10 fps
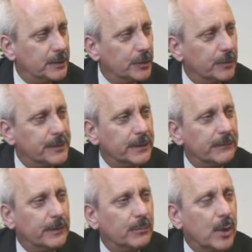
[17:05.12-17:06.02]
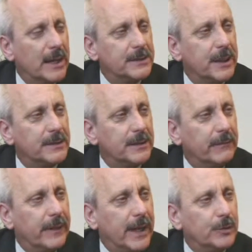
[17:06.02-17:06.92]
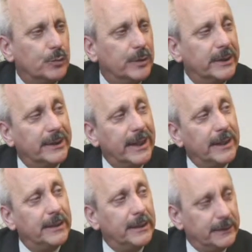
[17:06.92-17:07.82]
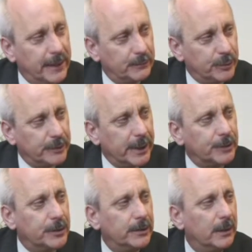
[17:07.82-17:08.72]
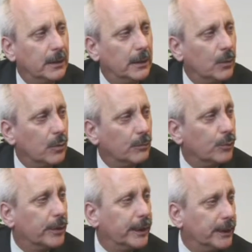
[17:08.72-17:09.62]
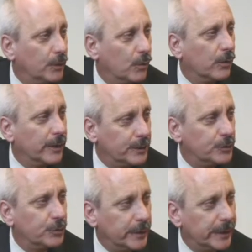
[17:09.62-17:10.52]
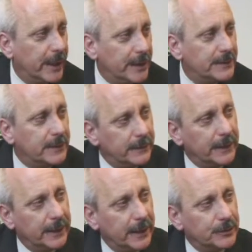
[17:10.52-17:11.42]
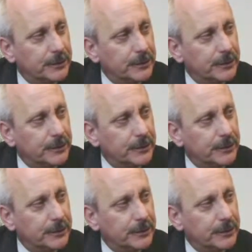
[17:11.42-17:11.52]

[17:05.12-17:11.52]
terms of the process of actually gaining that protection or bringing your injury case to litigation.